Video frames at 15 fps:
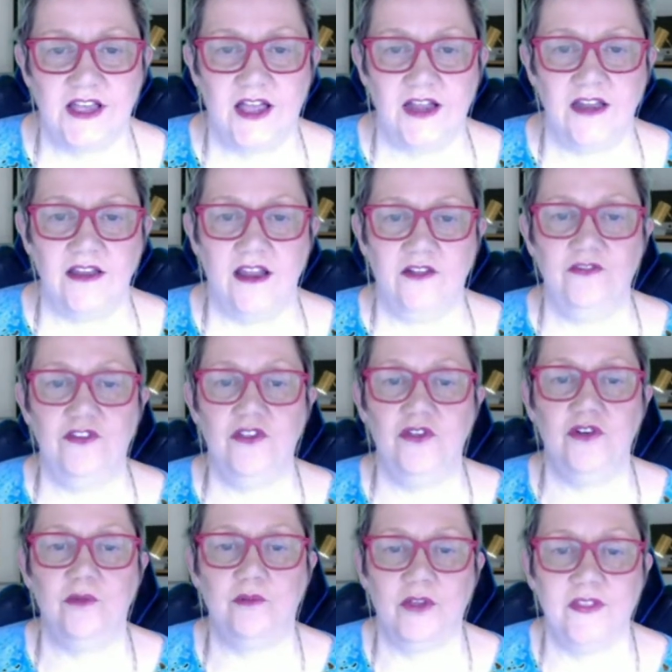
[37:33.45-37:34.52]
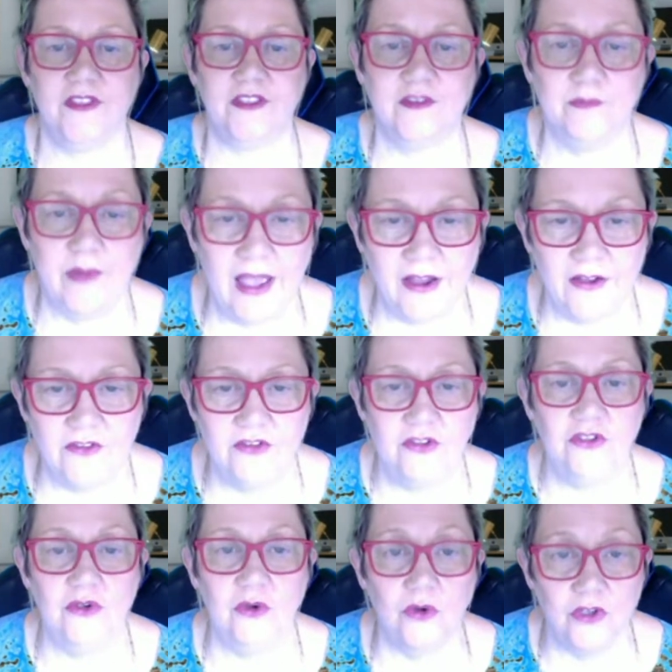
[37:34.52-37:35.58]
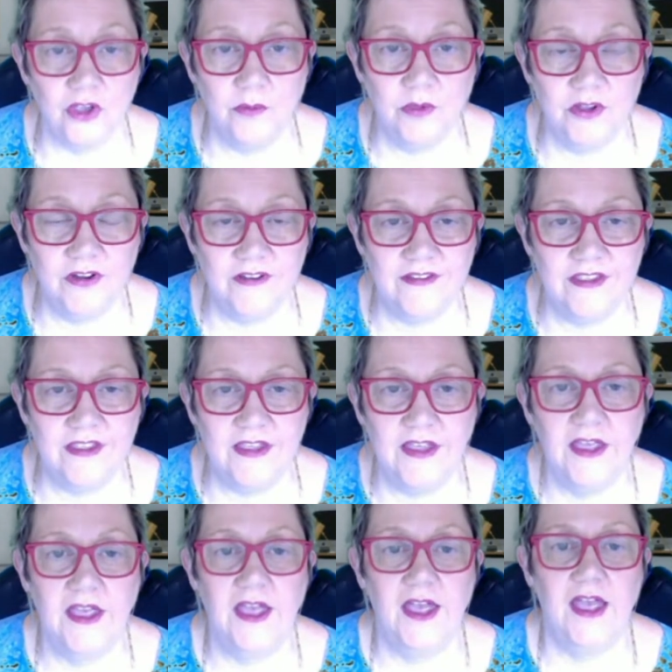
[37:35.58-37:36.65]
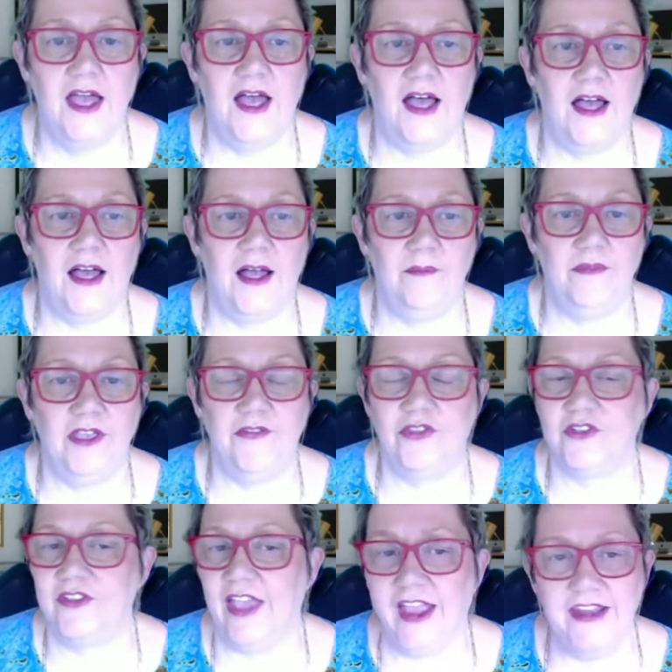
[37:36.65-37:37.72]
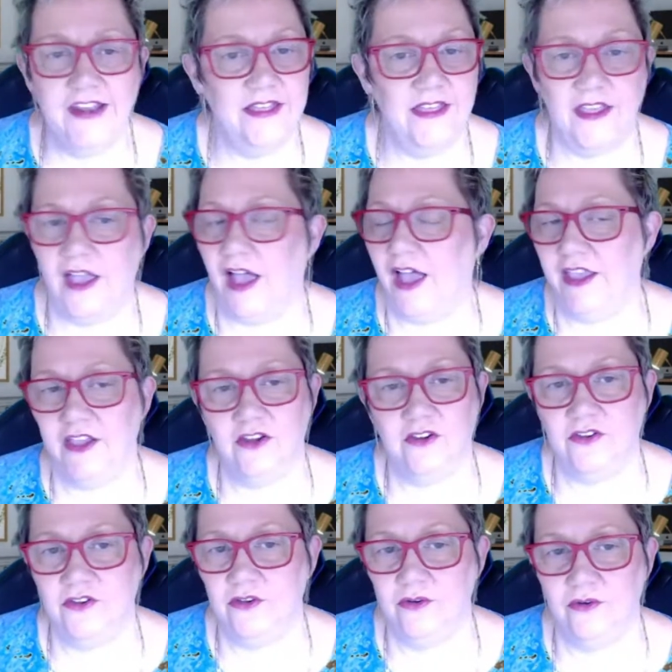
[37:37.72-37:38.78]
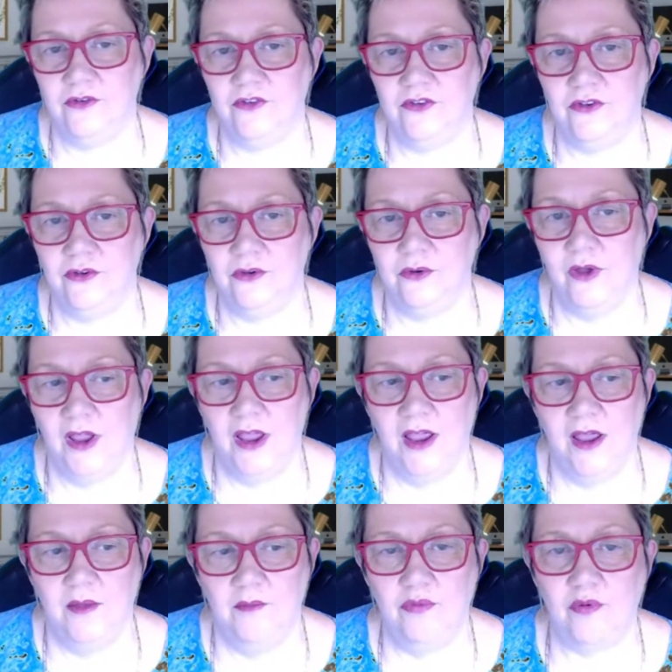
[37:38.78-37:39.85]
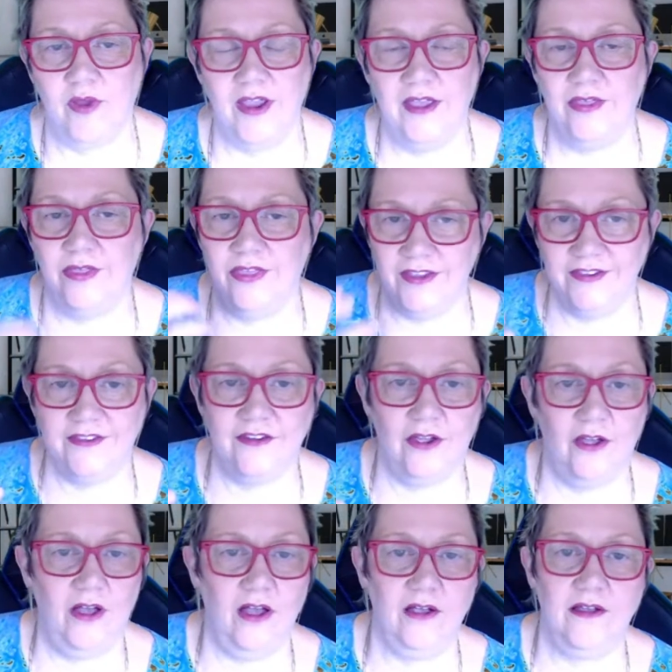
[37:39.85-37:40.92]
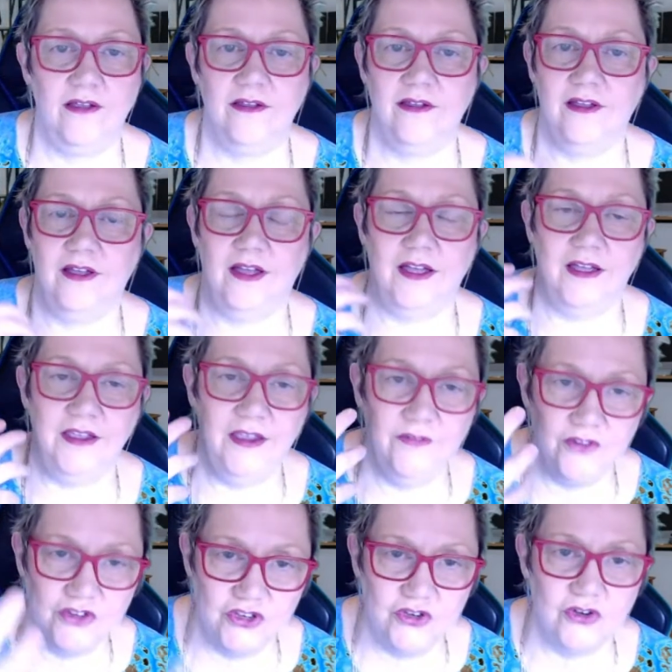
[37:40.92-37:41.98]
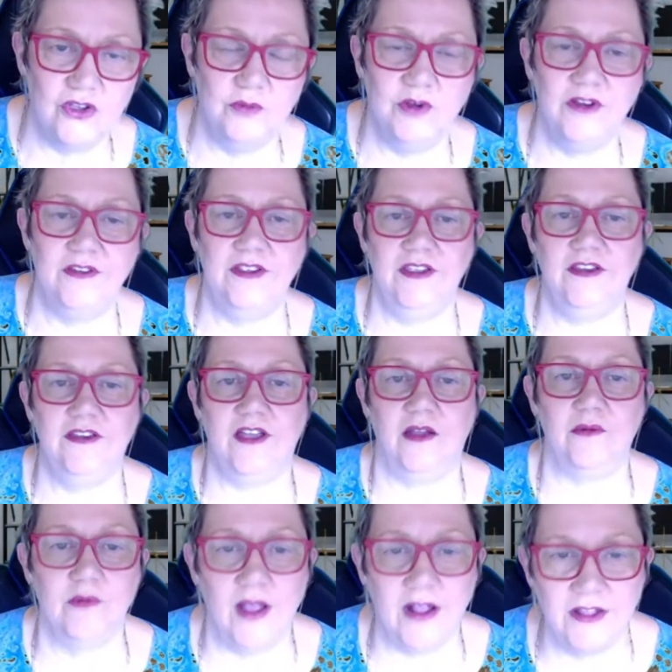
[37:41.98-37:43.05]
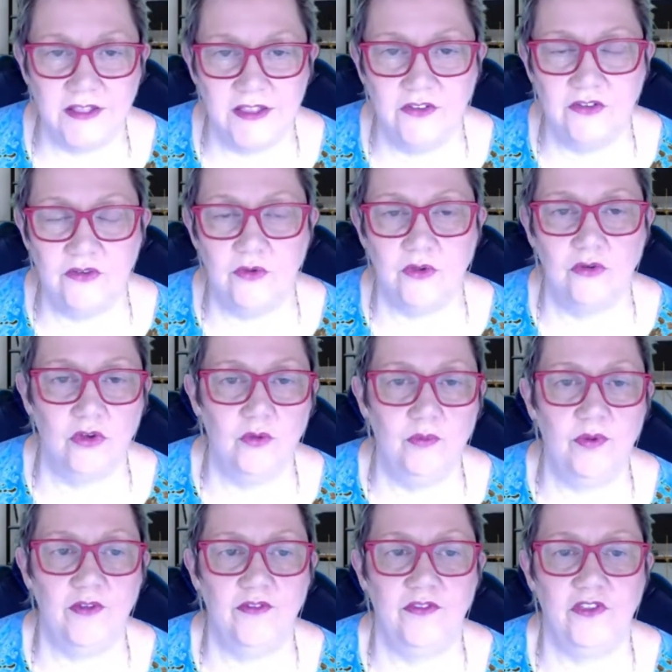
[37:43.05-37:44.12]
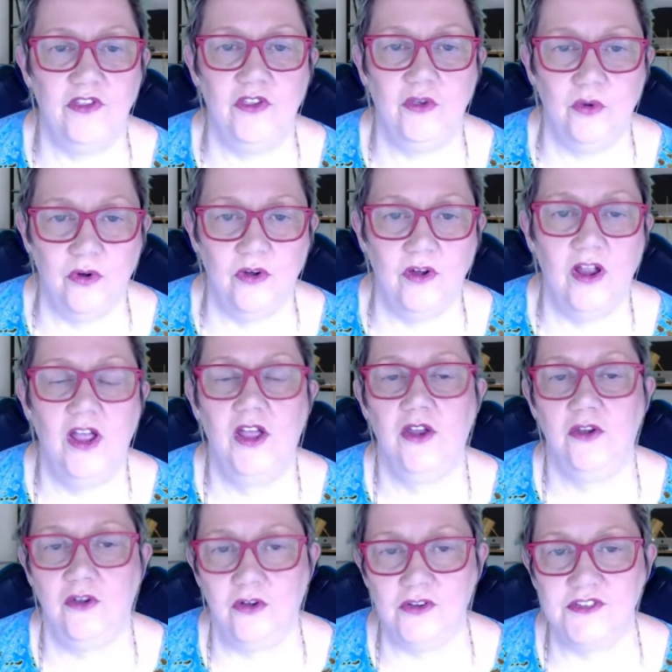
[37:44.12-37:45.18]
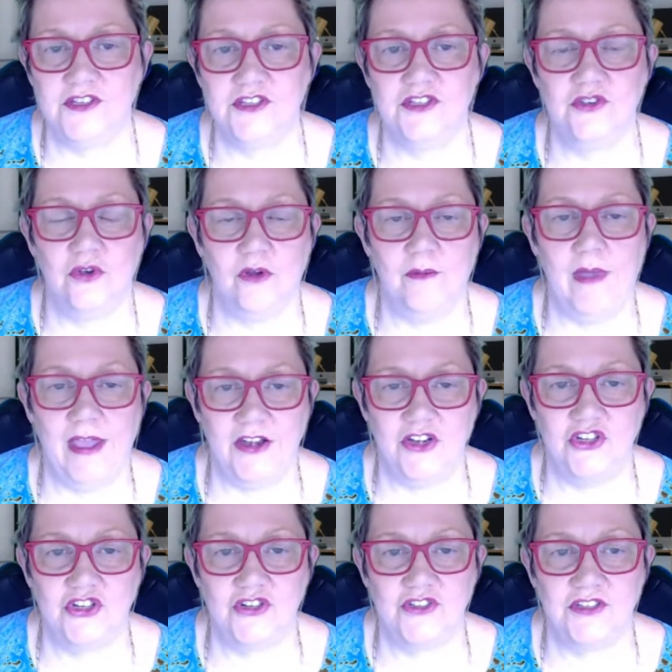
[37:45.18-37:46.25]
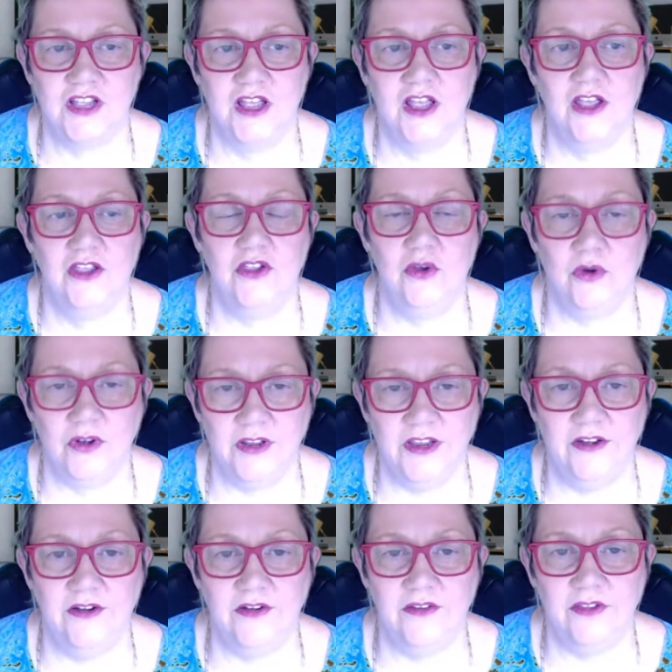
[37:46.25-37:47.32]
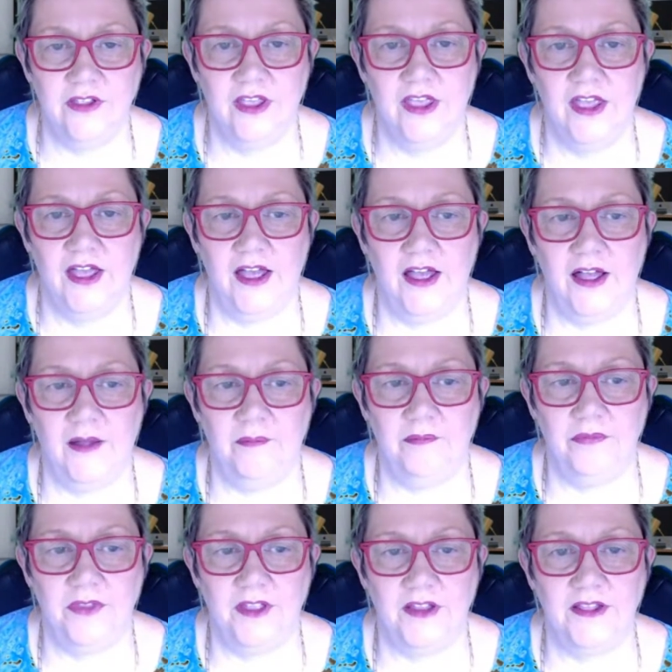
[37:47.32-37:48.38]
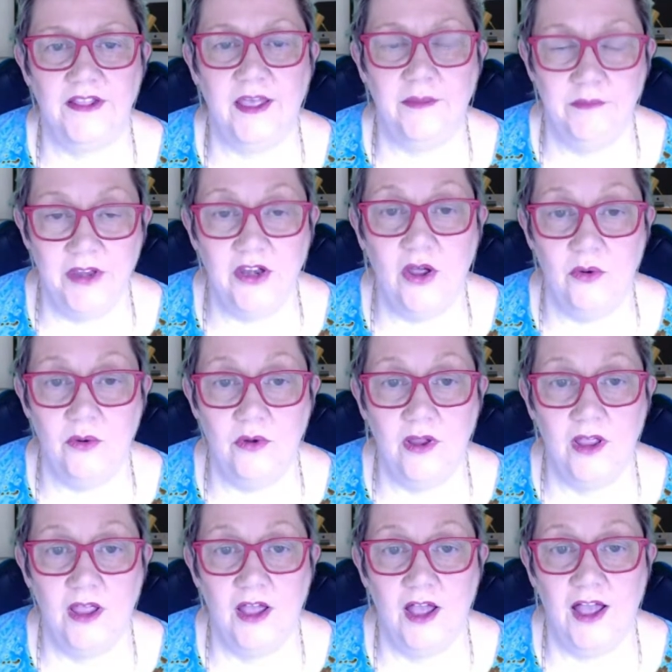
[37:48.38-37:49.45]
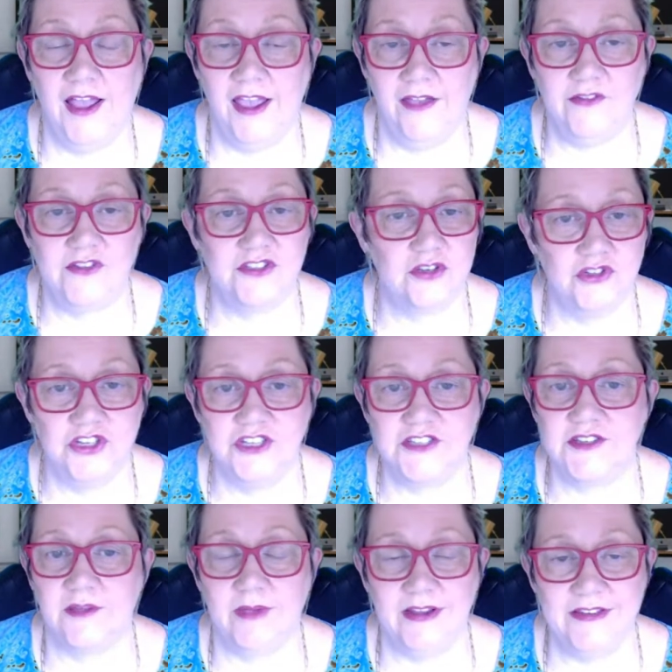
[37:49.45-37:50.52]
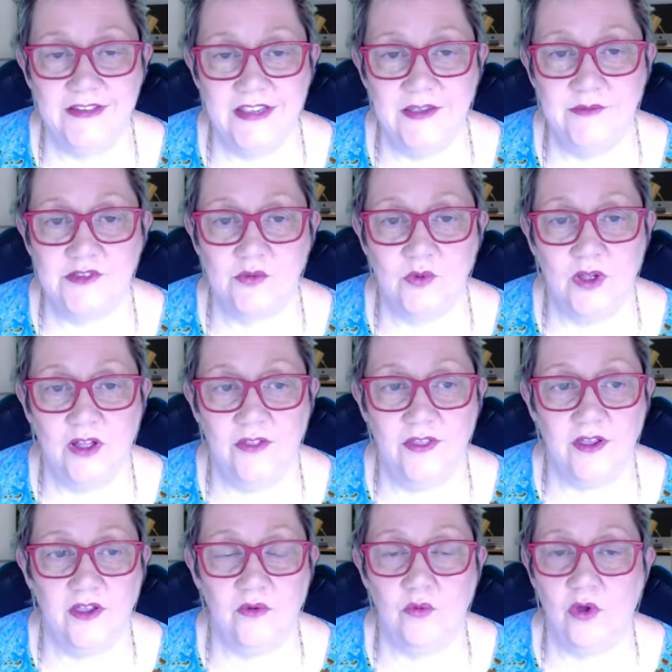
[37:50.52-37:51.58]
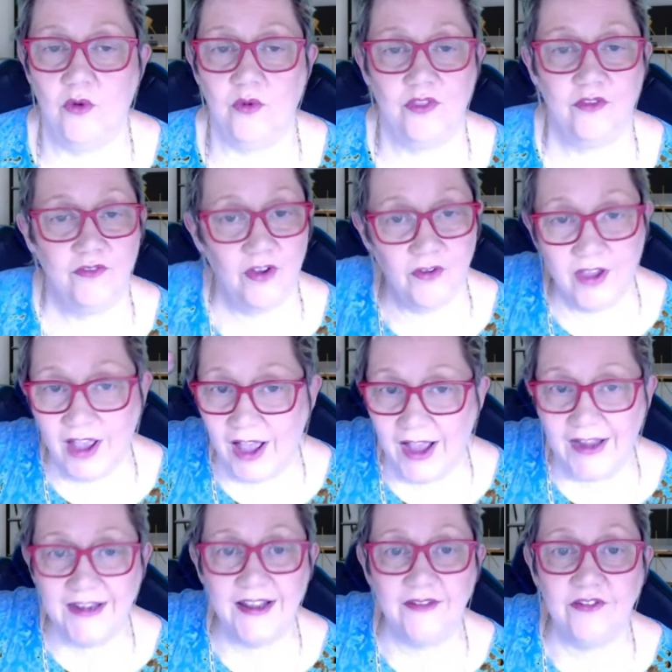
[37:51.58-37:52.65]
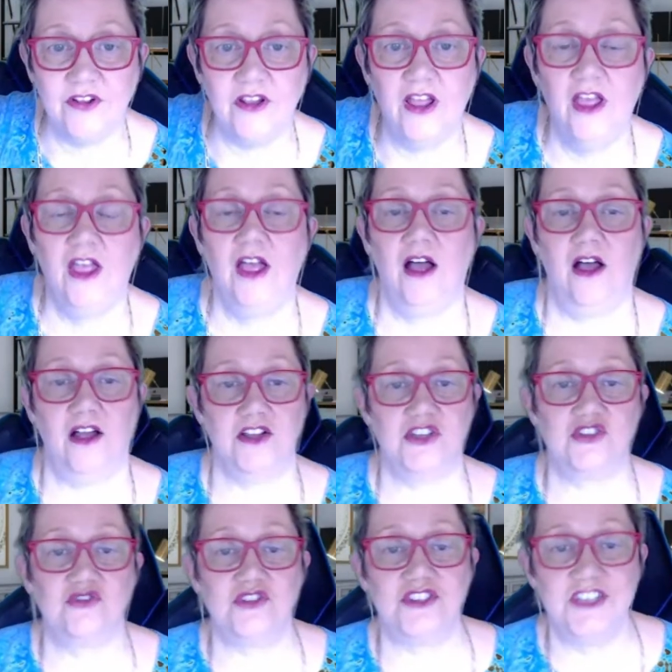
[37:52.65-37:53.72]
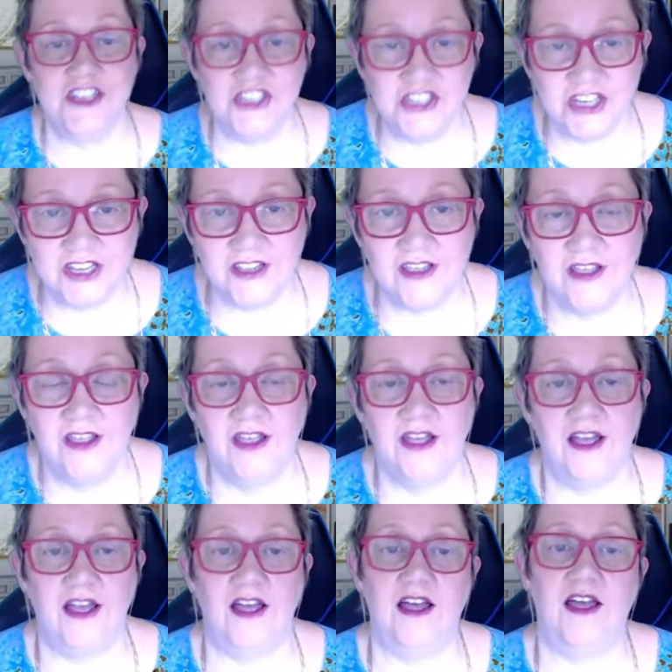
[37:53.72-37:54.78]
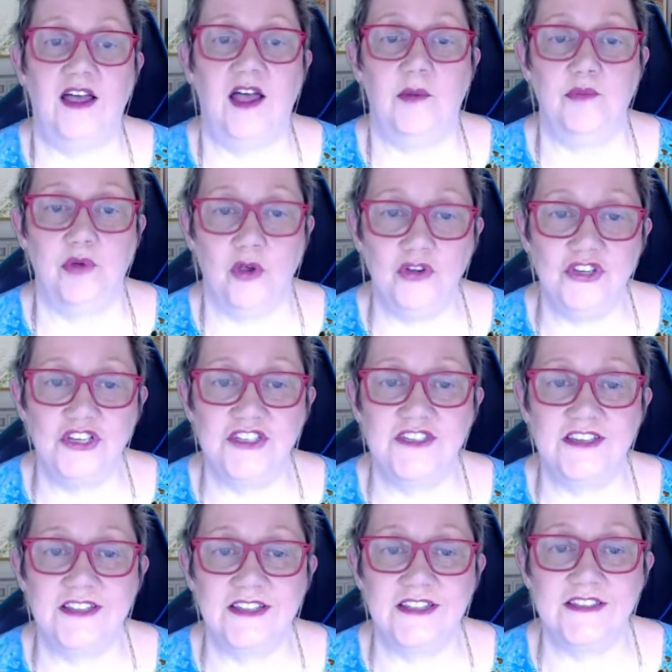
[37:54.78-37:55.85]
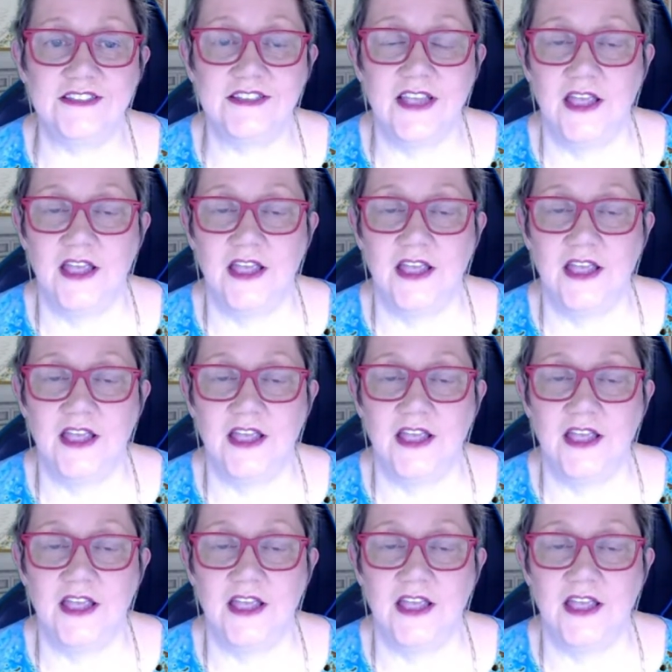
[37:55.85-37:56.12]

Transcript: I'd love for you to bring this back to your community. If there's anything I can do to bring this talk even to your community, directly to a group of your nurses, your managers, your leaders, let me know. I have associates on my team as well that can work with a very high level on strategic approaches to this.